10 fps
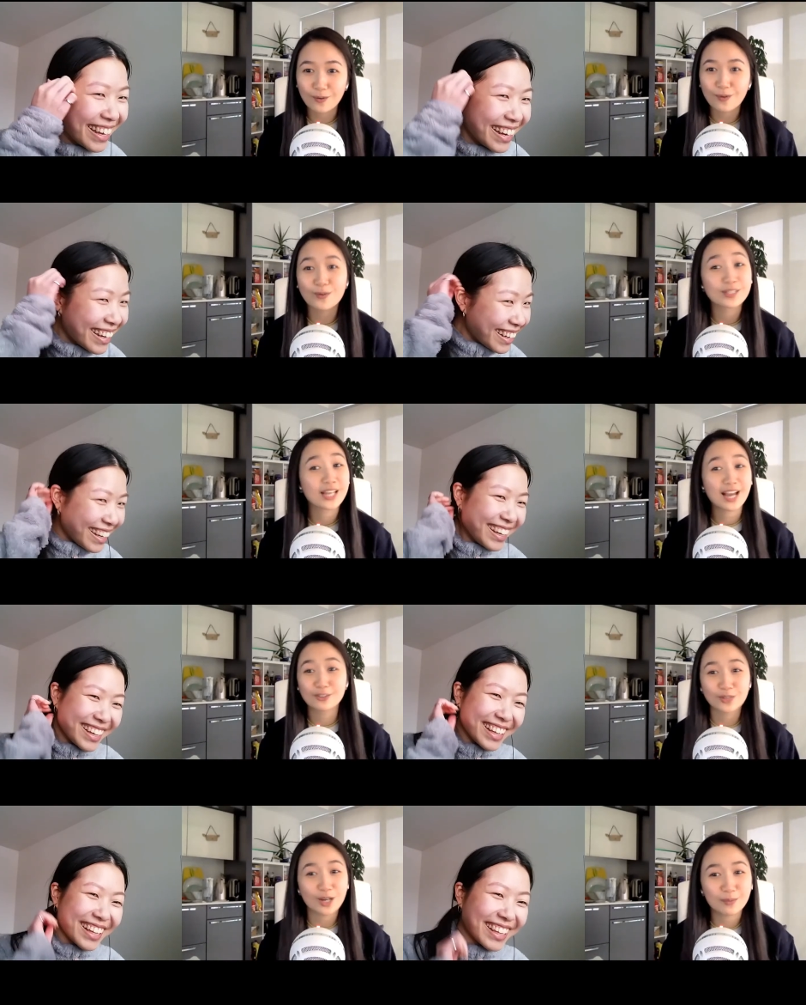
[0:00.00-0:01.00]
Speaker 1: no.
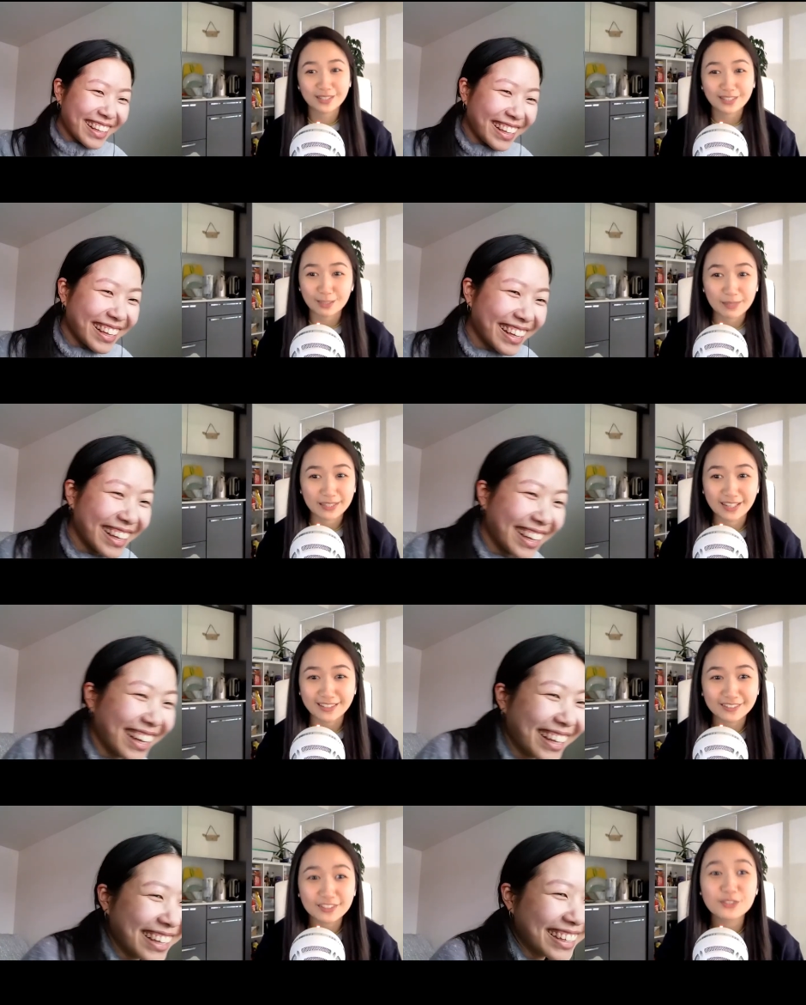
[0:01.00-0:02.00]
Okay, I do not want to think
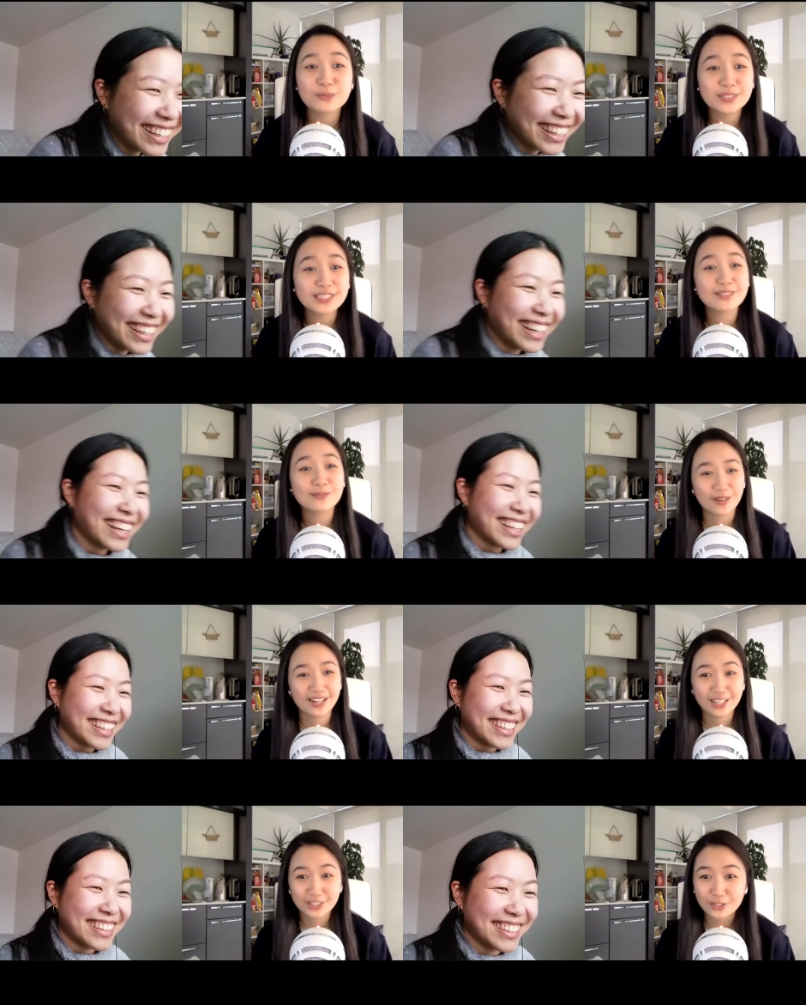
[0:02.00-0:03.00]
about that. There's a
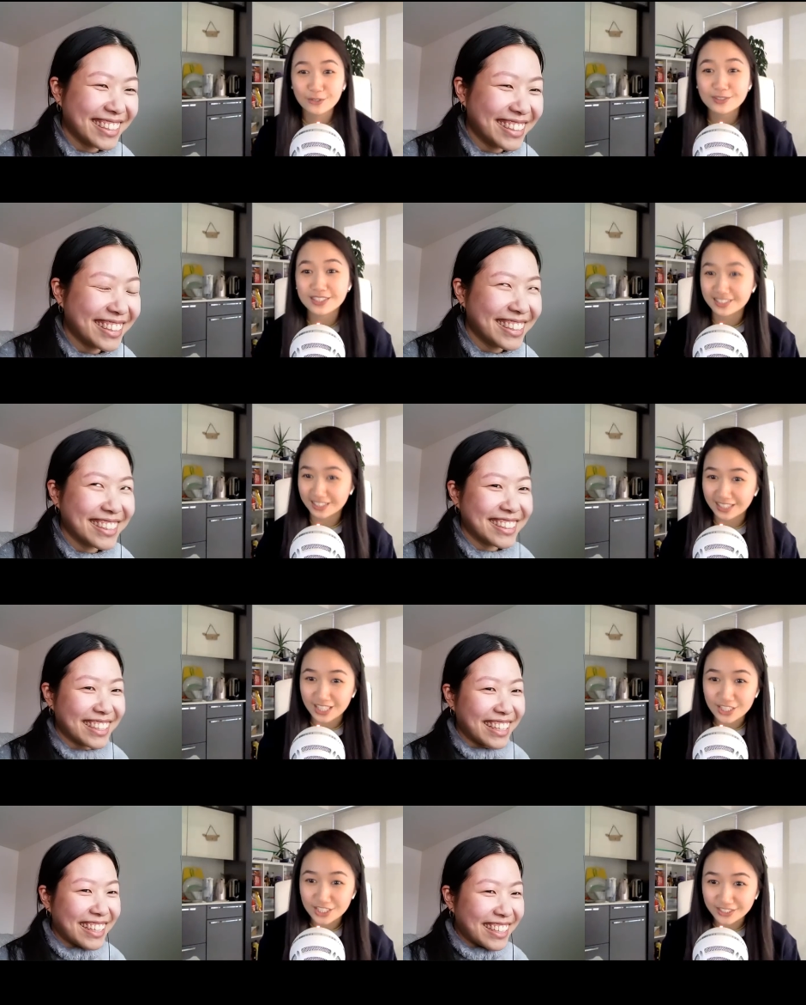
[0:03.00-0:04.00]
reason why I chose to
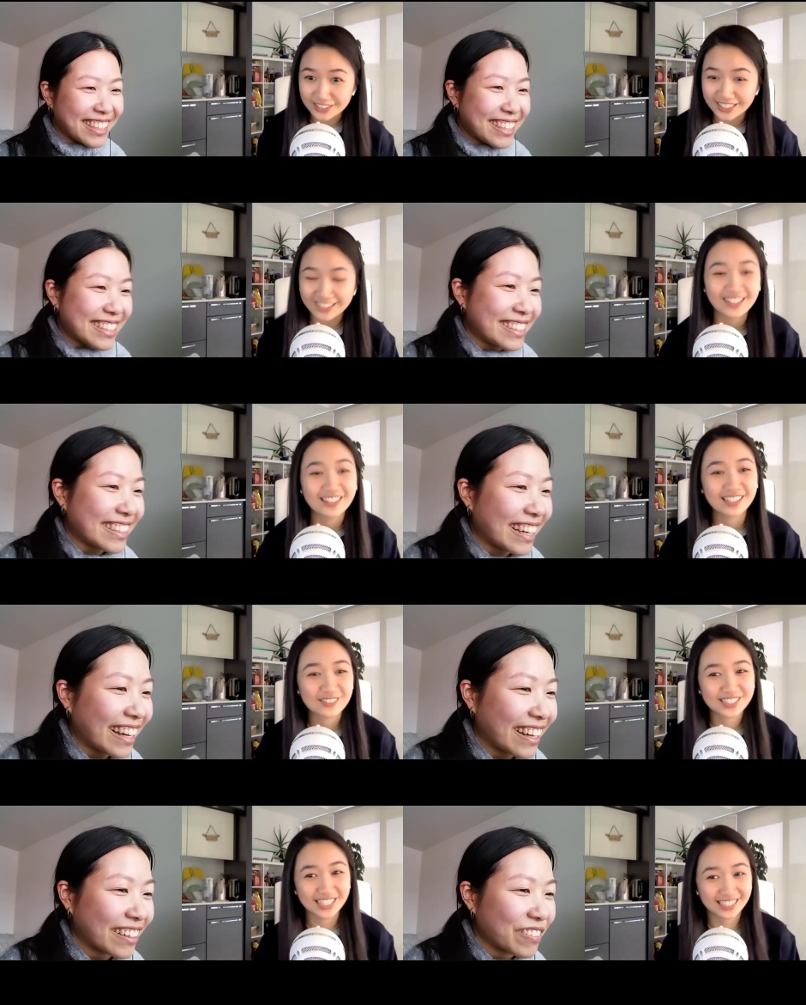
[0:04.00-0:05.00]
study engineering yeah, and
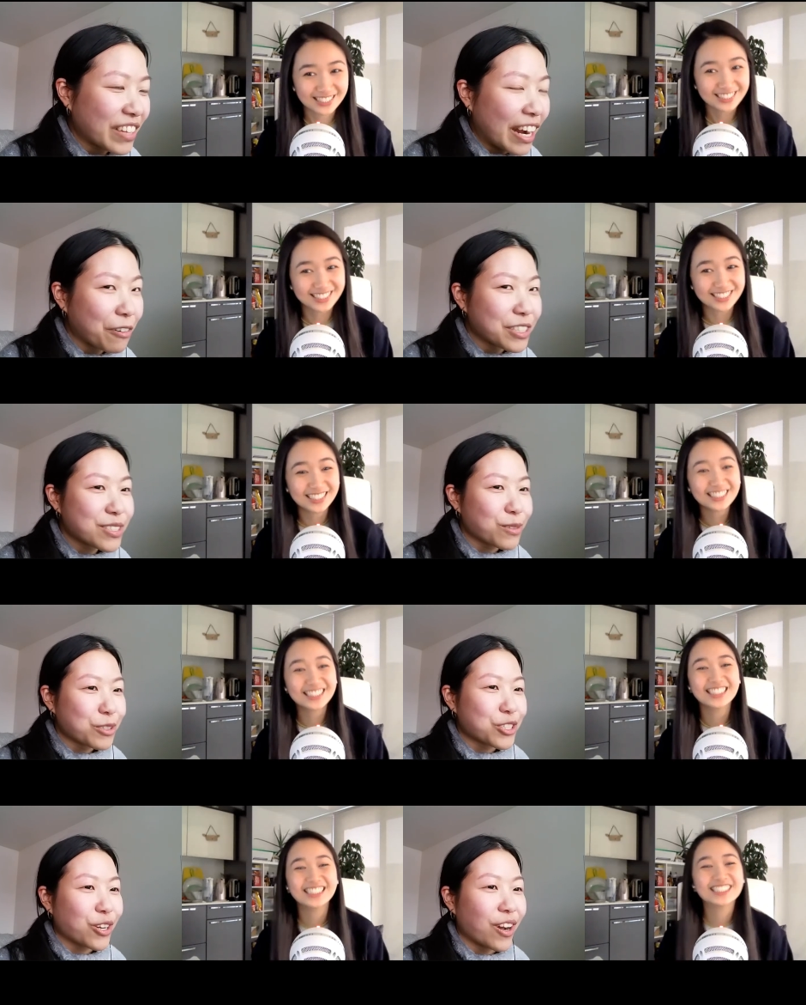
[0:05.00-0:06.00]
not life science.
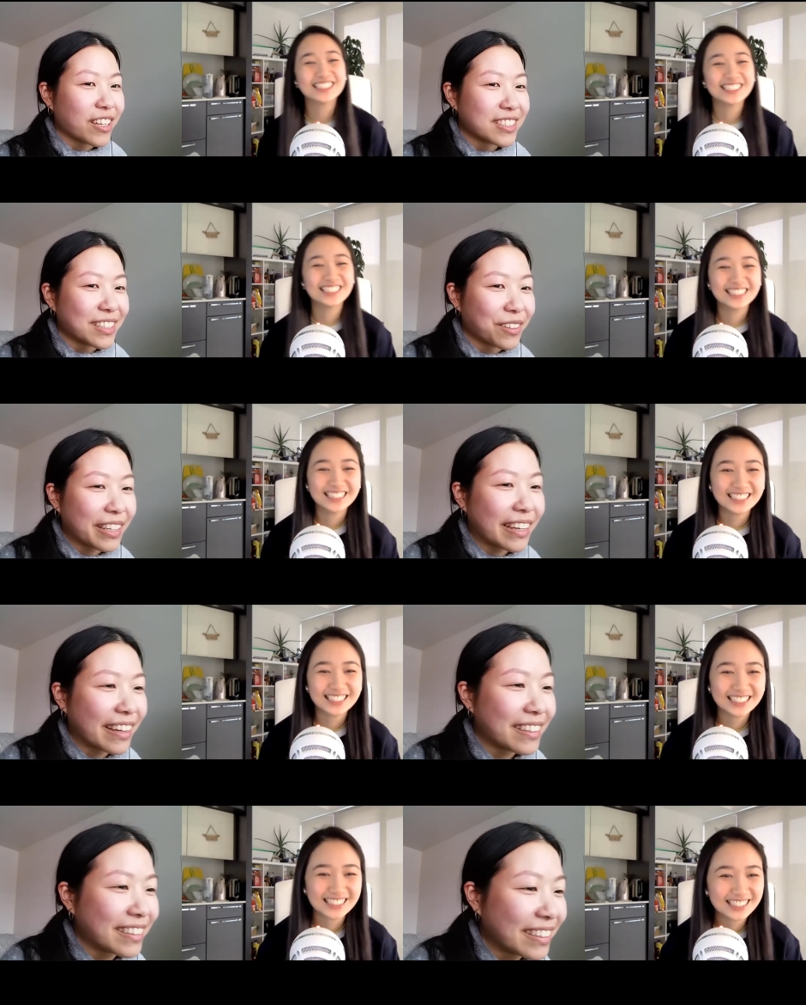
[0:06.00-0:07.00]
I'm so
Speaker 2: shocked looking
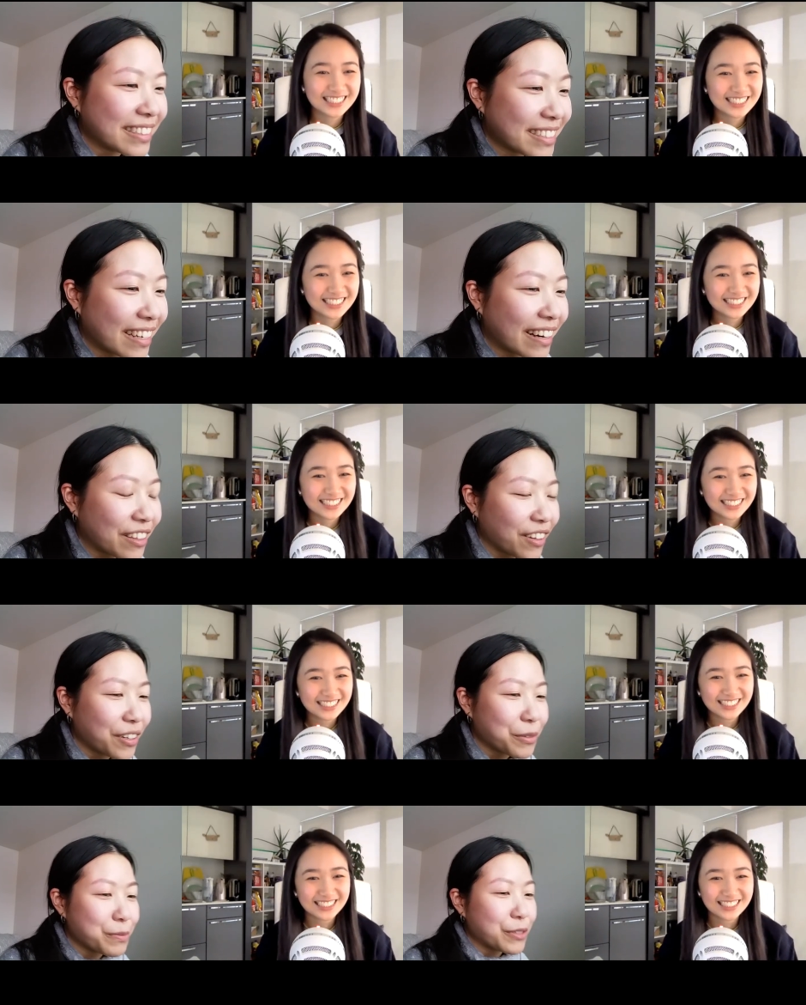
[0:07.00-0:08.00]
at the inside. I
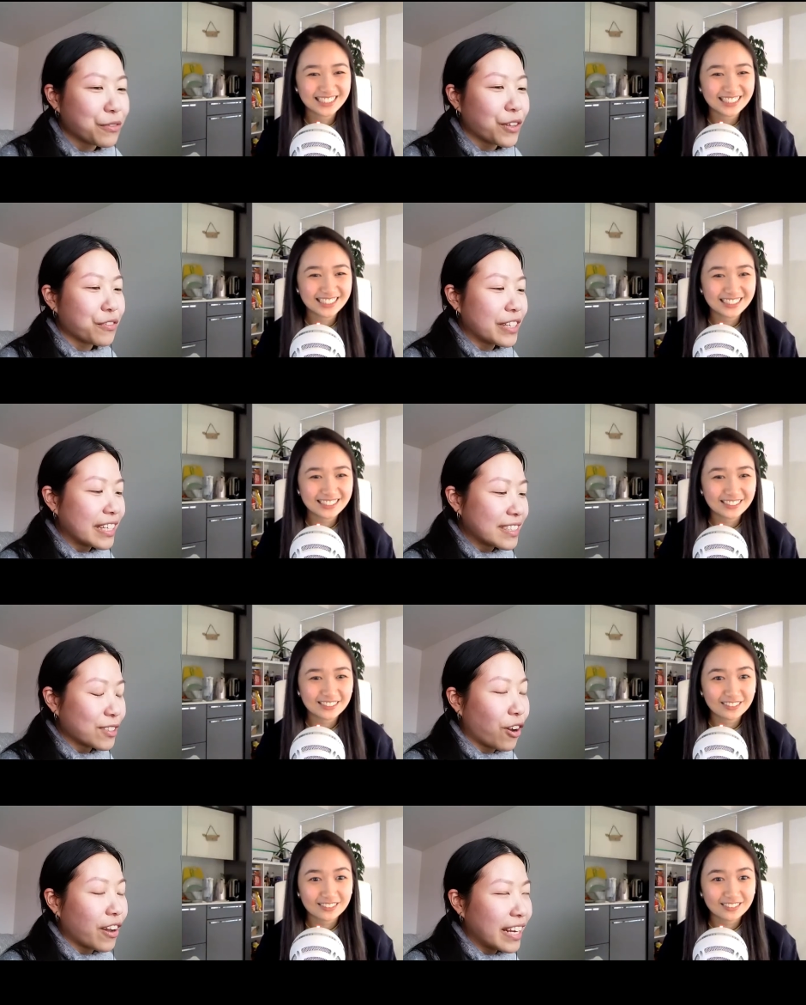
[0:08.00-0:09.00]
thought it would be fluffy. It's
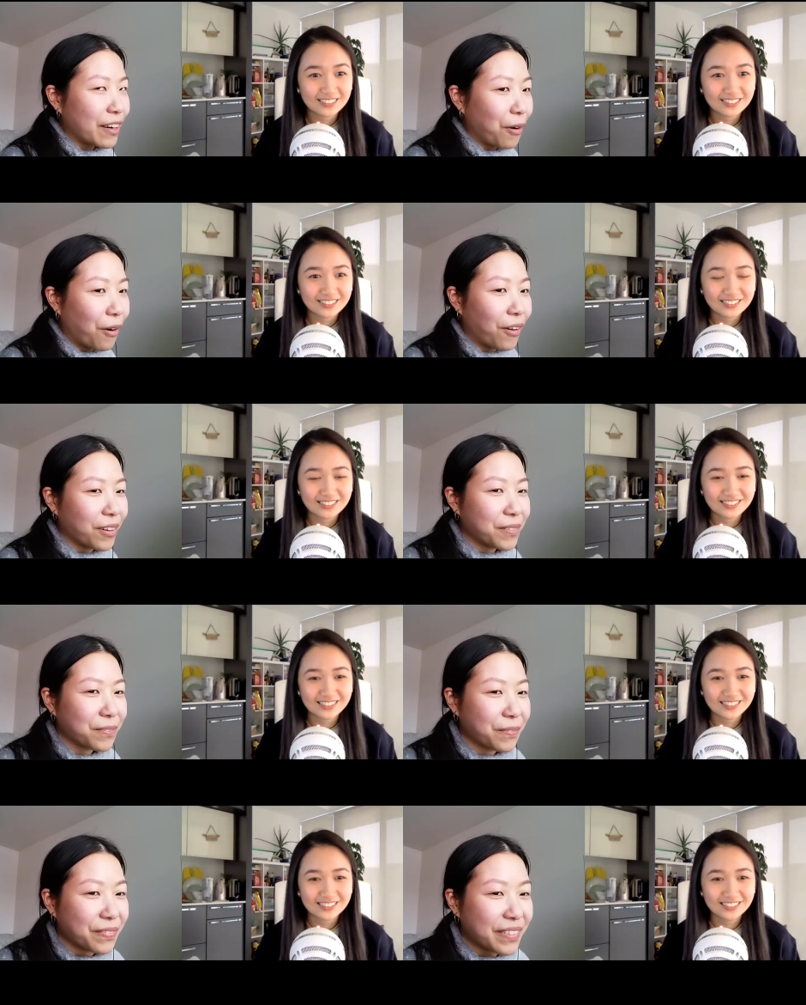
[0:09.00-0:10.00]
not at all.